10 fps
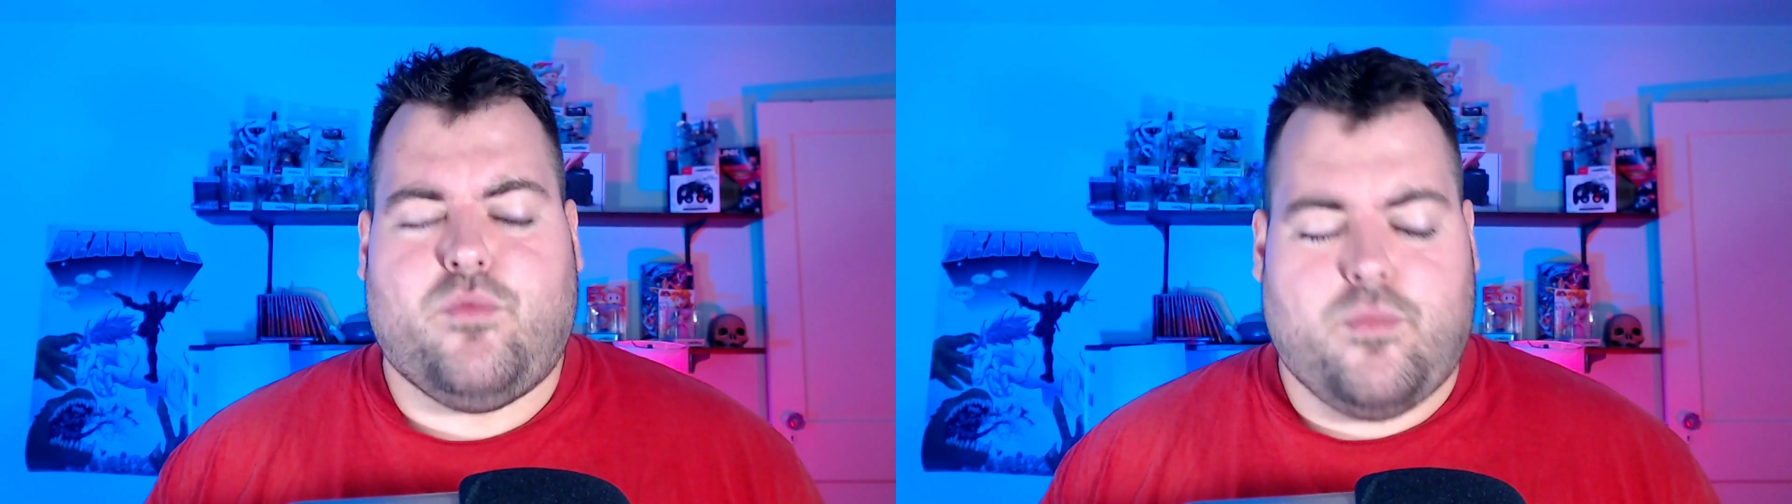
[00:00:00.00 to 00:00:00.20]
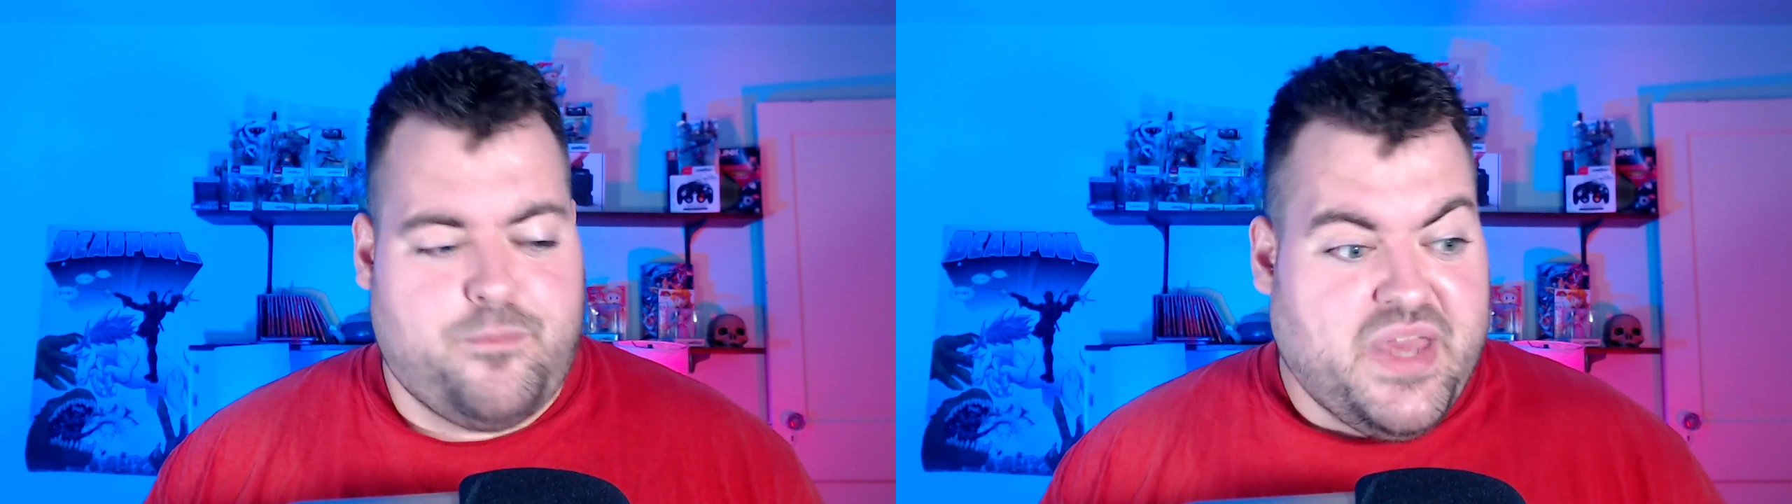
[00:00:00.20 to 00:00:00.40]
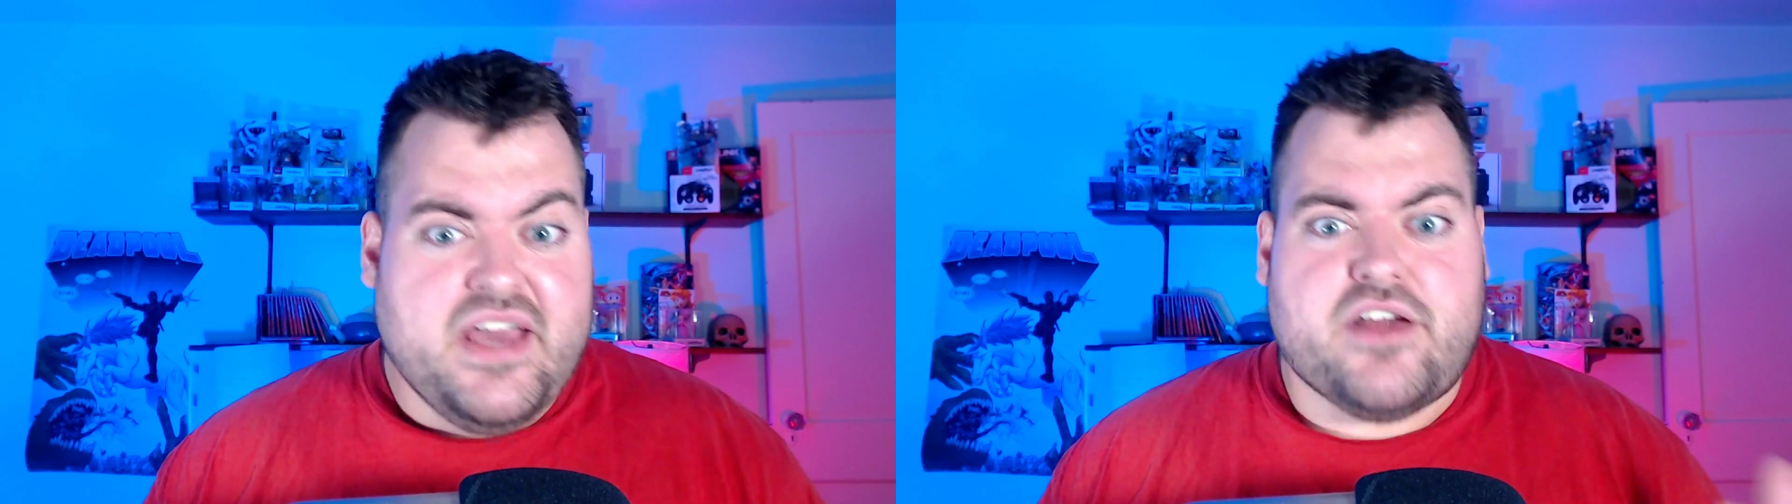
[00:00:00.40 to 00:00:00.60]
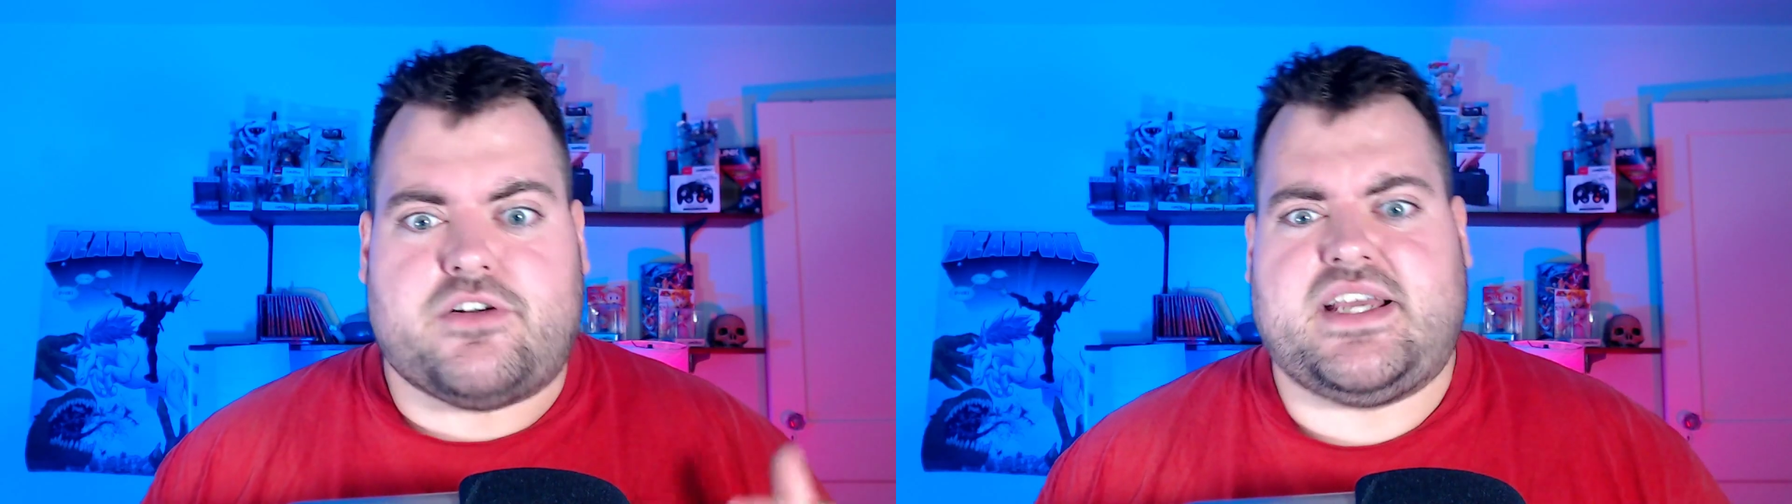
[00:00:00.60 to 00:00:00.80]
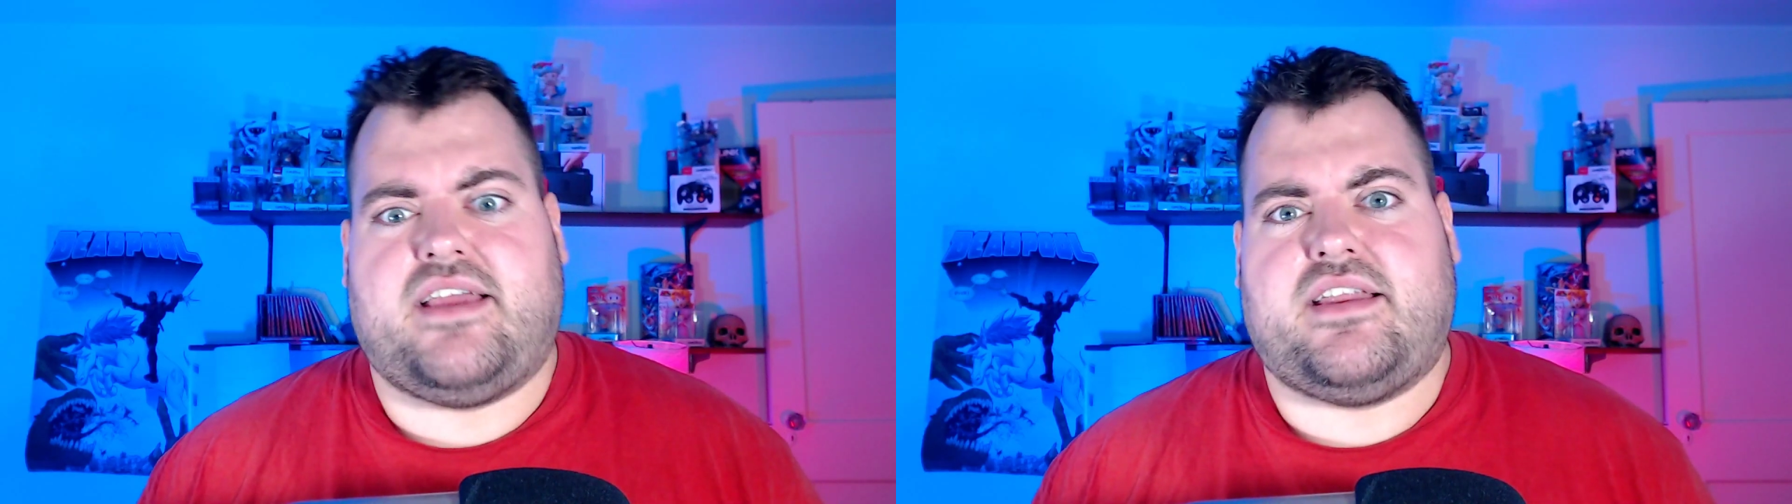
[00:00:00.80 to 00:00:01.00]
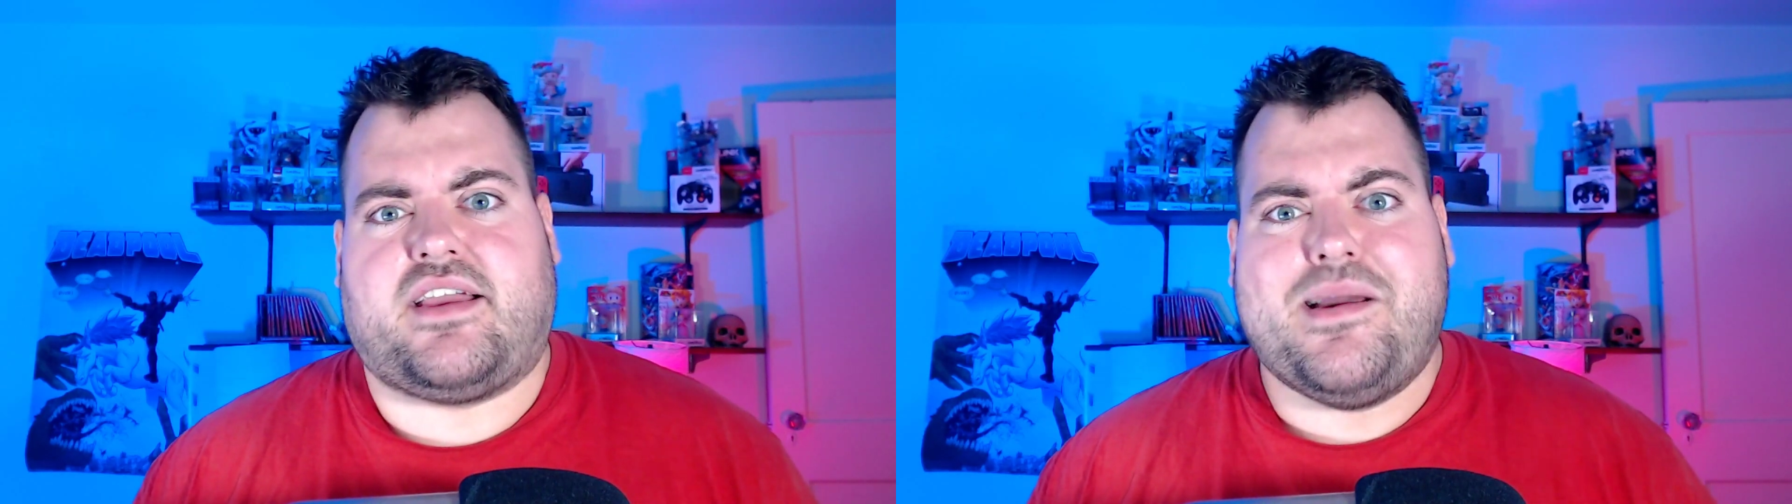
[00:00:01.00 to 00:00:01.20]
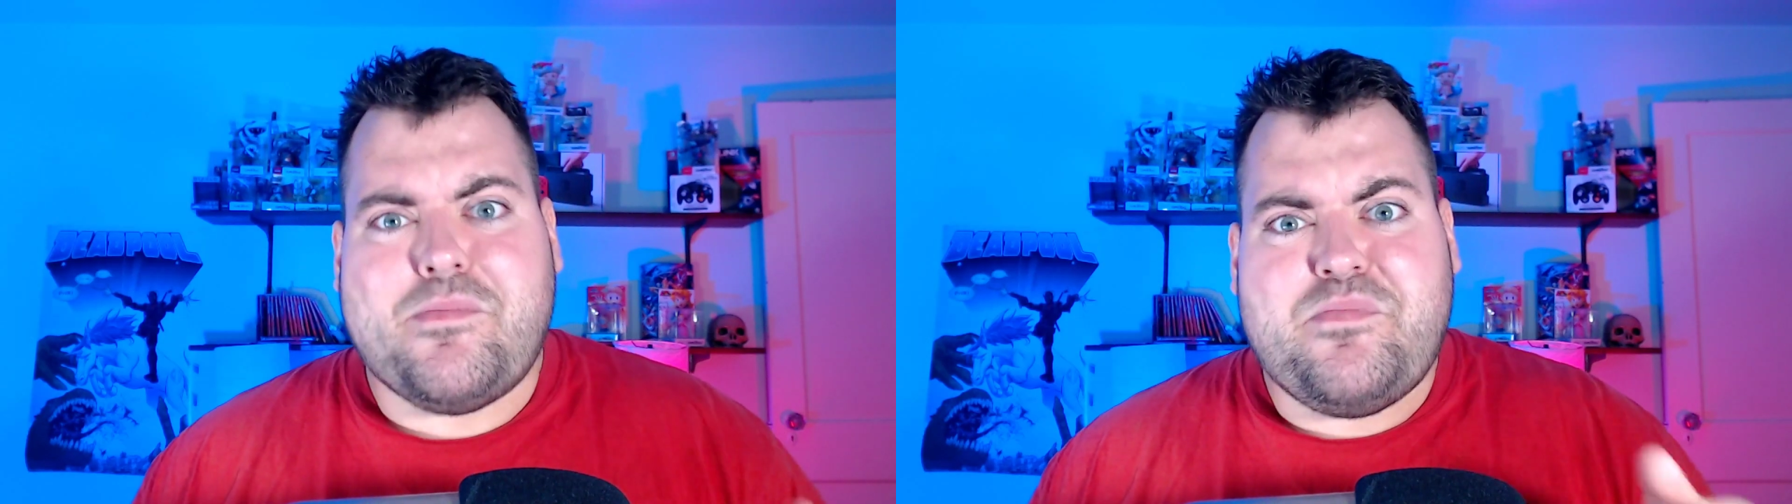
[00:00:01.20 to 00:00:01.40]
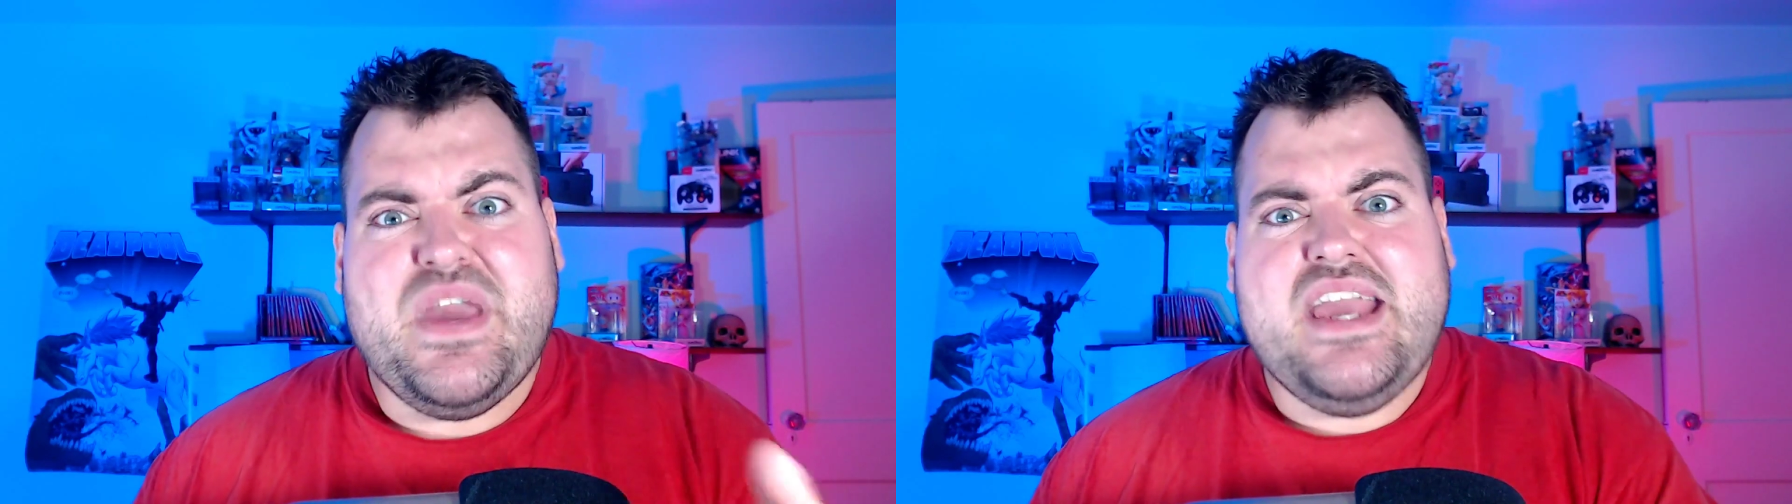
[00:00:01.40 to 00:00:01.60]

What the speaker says: Be entertaining. Be